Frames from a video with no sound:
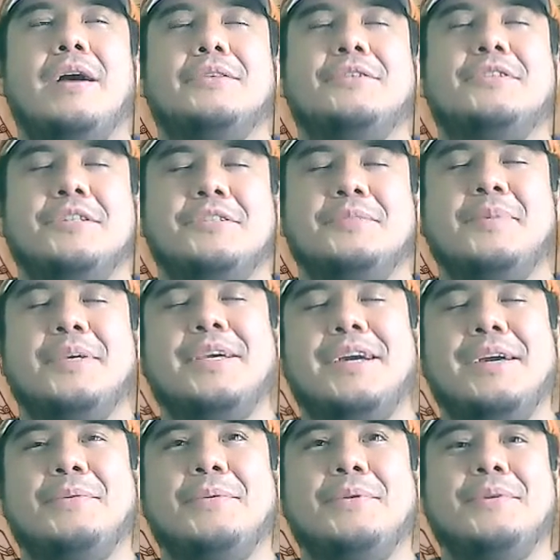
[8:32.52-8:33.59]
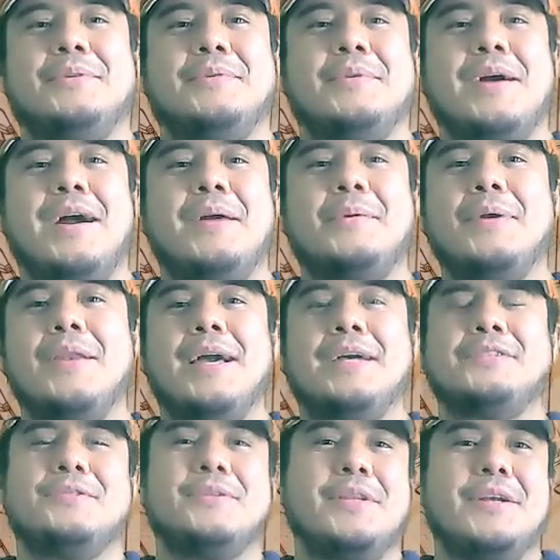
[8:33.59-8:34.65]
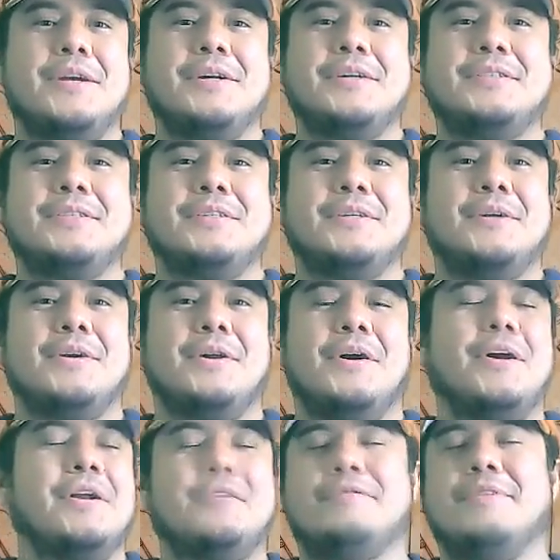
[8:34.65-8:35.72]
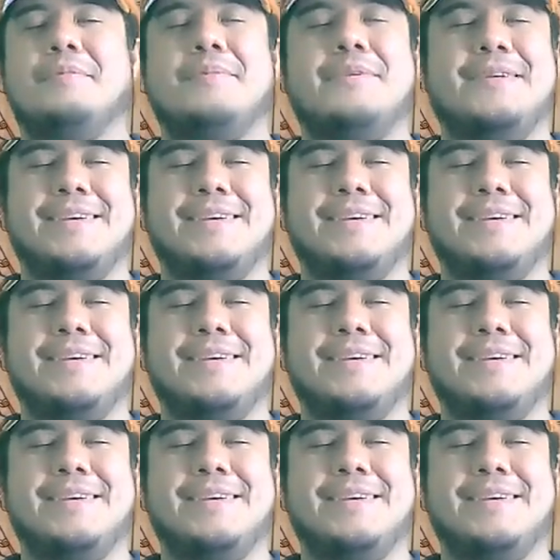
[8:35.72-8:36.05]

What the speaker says: trust me, I would like to learn all of them.